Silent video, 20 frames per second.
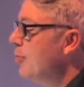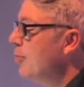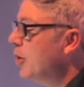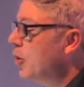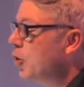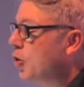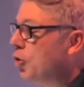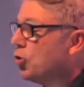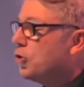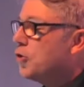
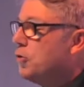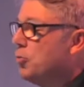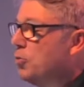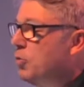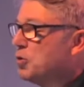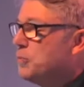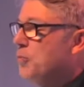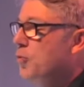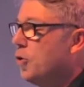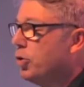the curtain
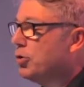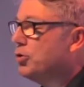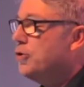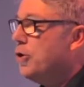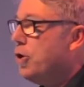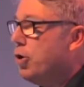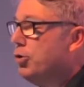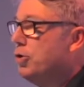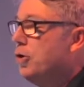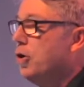was brought
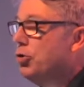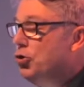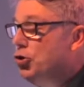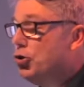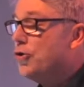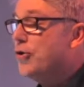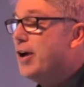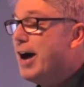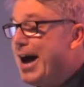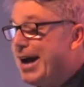down on
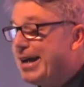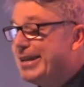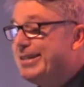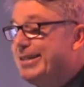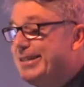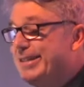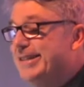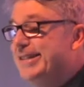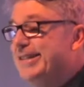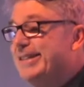your
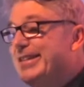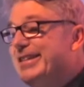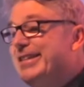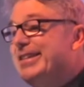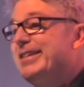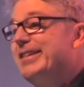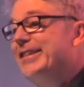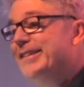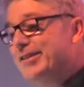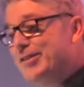act
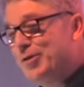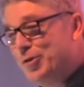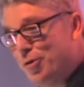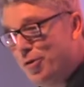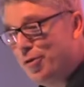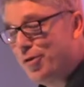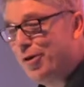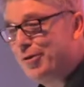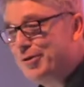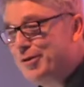
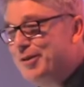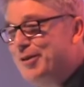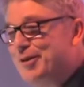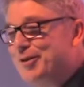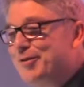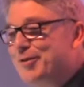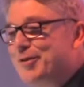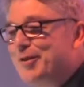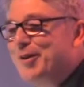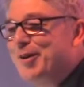2,000
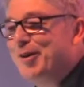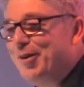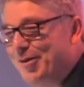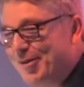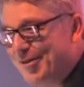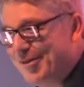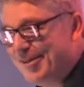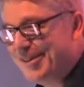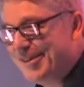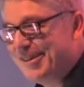years ago.
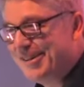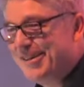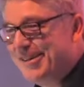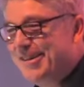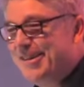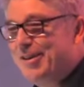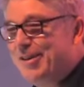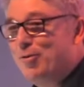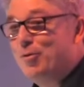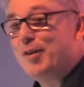
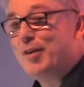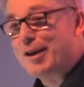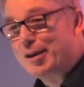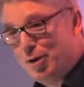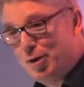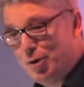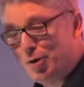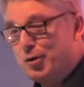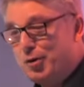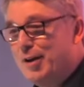When
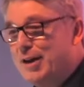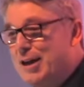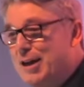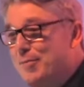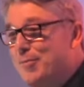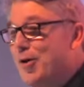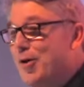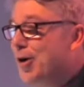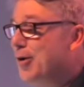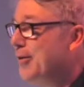that curtain
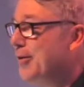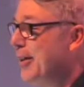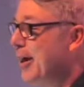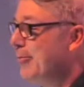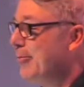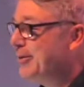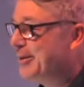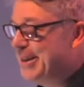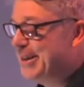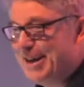came down,
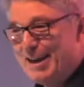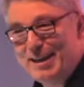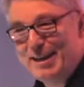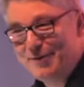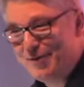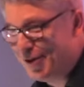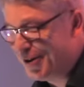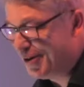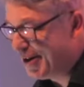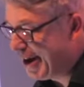that was the end
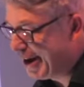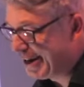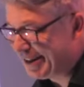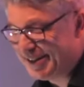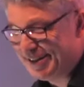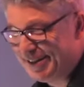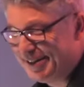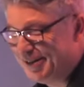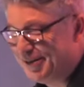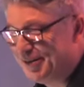of your
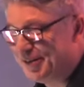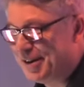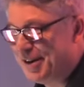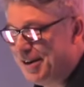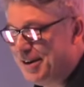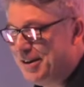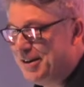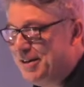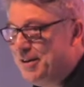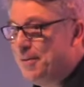act,
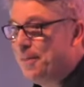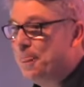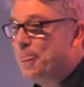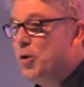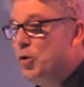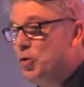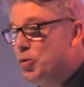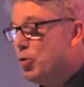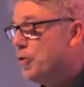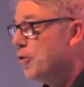okay?
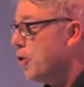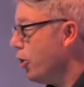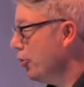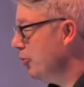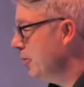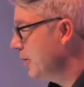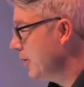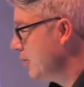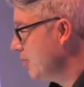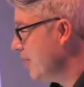You're now
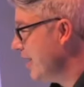in